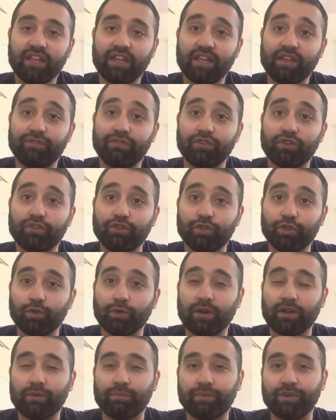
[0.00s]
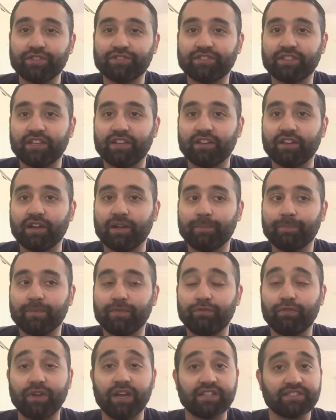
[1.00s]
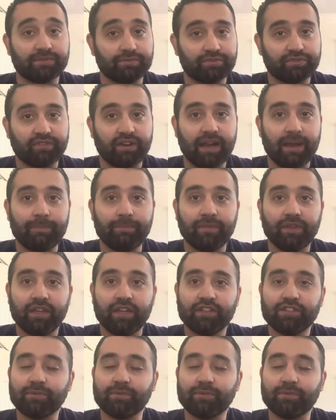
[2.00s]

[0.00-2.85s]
If you're new, I'd appreciate if you guys subscribe